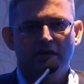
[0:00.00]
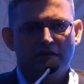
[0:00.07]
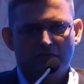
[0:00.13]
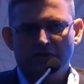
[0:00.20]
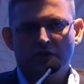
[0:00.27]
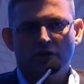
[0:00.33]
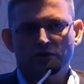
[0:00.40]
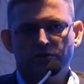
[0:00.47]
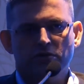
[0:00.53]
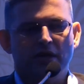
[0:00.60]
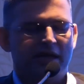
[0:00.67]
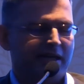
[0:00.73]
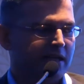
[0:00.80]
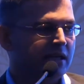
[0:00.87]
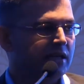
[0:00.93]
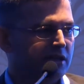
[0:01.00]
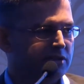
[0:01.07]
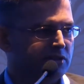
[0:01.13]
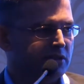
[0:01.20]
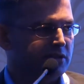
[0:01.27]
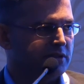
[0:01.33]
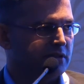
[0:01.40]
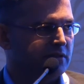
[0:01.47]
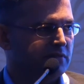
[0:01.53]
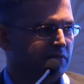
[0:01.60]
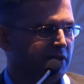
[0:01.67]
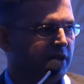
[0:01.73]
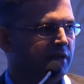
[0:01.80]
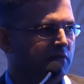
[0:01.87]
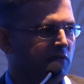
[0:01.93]
We are also highly literate and
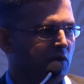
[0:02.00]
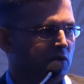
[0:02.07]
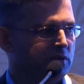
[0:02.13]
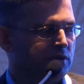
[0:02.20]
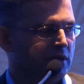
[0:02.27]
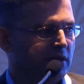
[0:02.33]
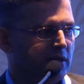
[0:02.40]
very evolved.